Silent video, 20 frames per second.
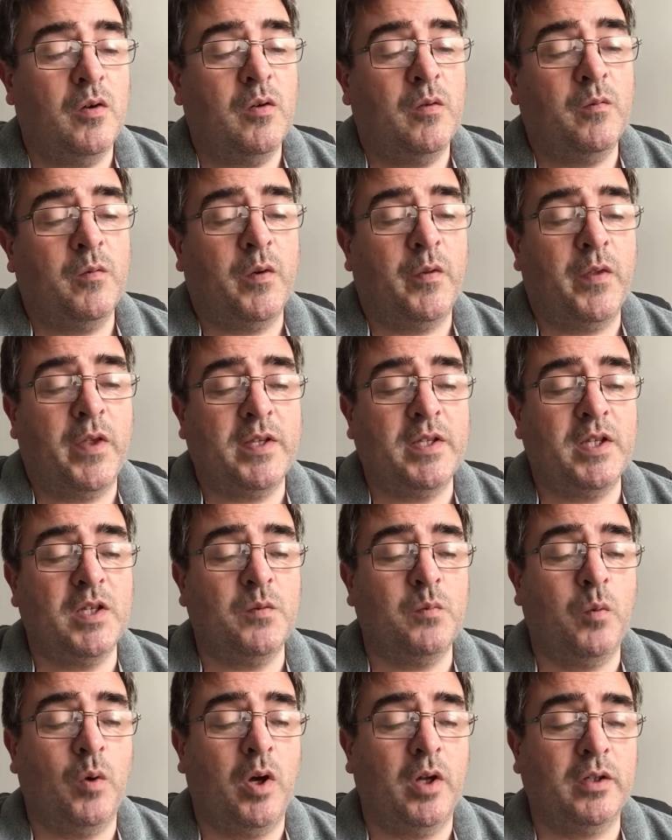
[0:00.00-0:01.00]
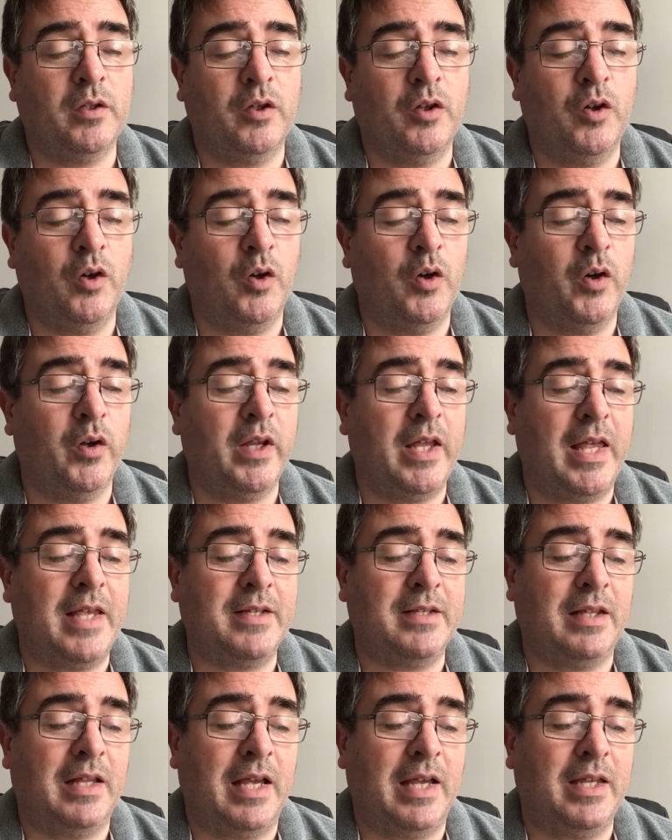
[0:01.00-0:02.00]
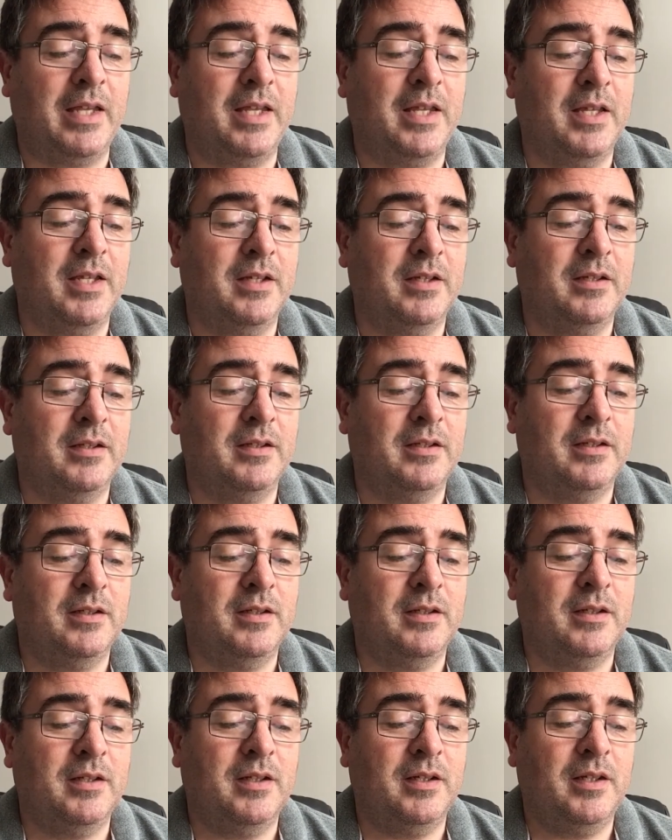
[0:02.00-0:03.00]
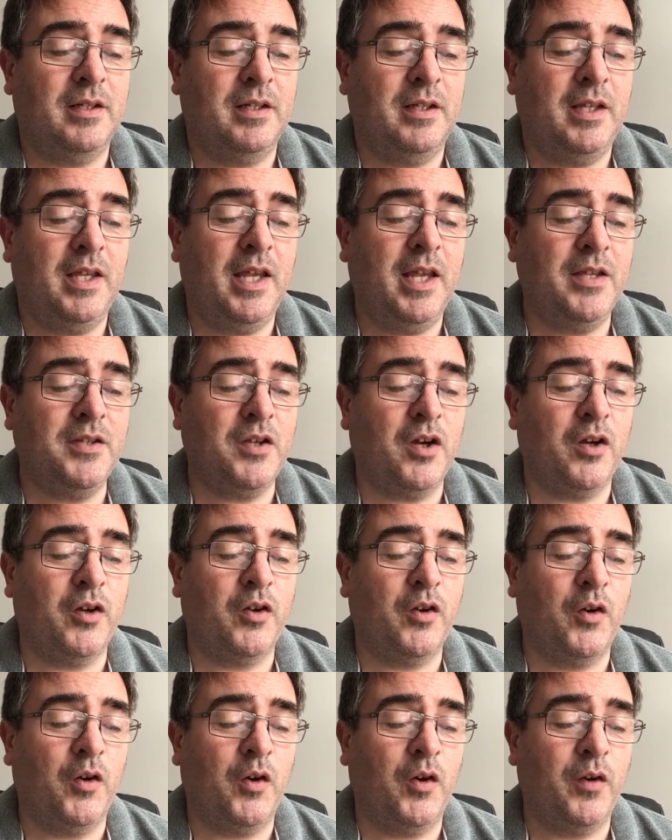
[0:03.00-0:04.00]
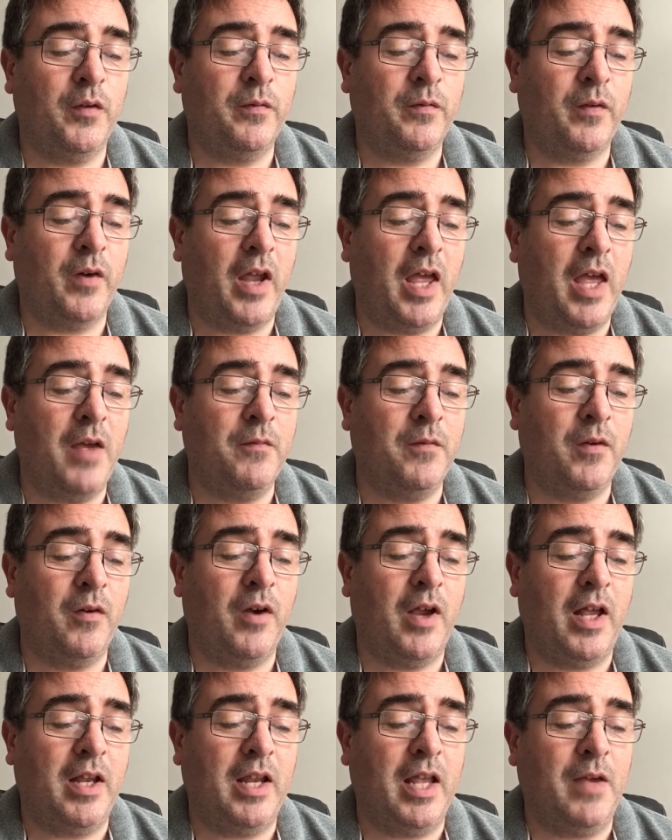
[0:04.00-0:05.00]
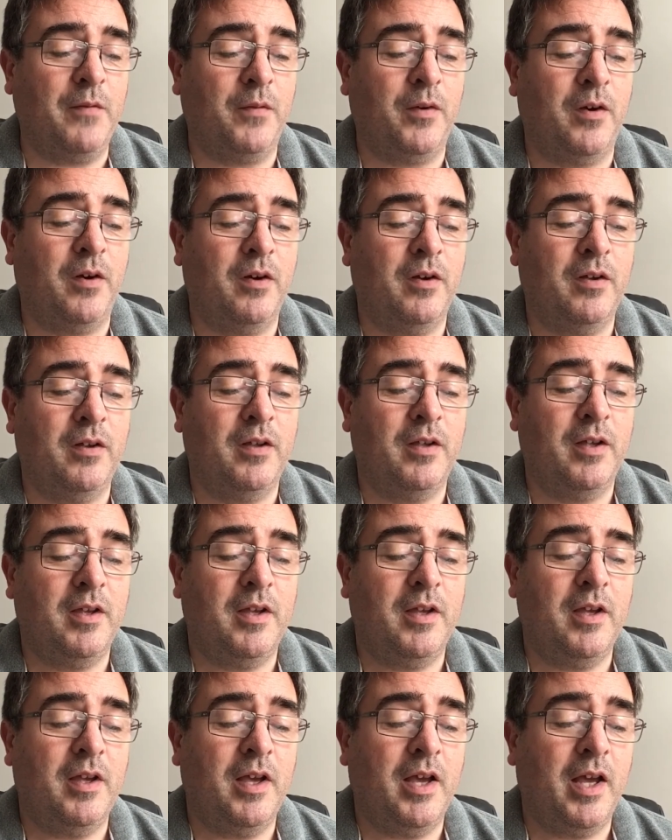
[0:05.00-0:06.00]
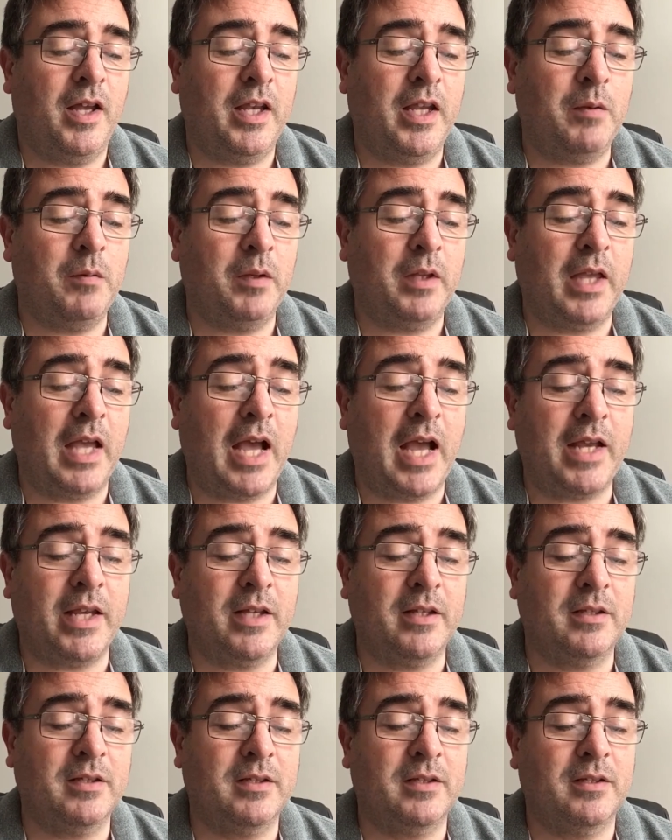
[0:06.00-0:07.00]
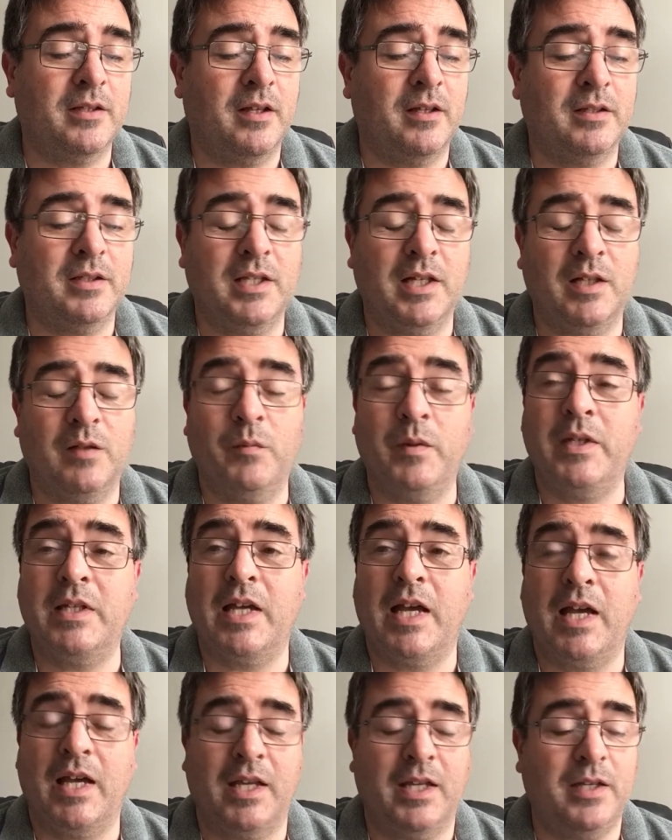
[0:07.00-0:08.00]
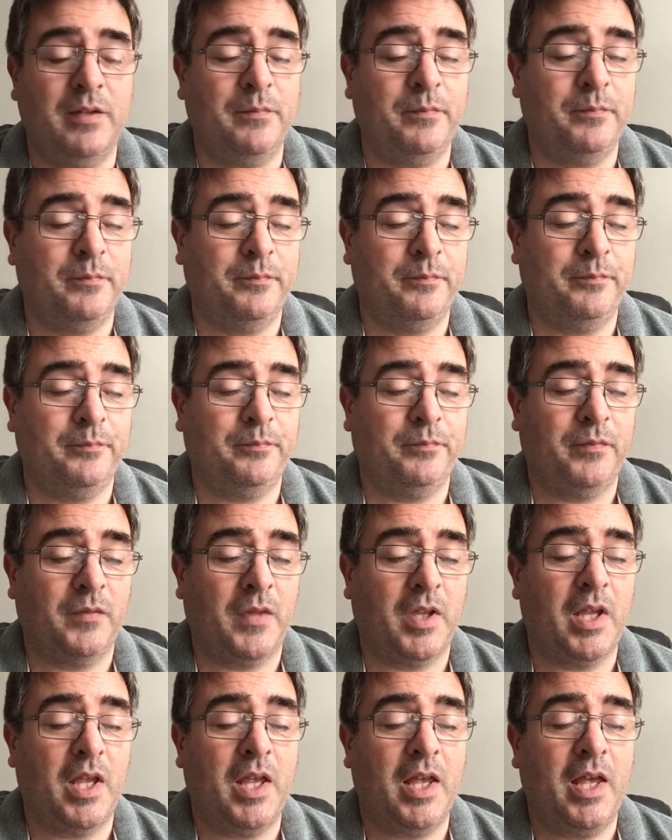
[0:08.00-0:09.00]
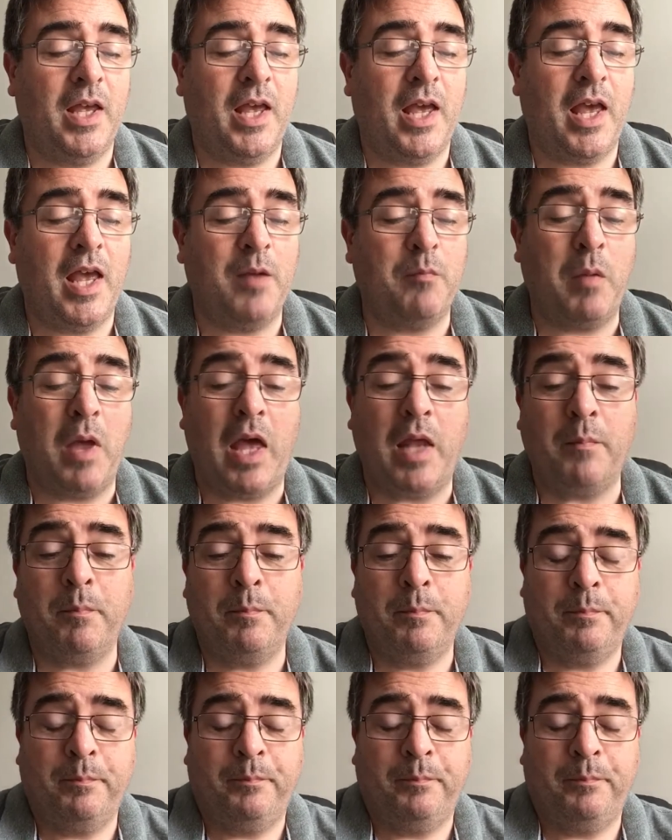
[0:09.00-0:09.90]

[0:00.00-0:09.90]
For this is what God is like. He is our God forever and ever, and he will guide us until we die. Amen.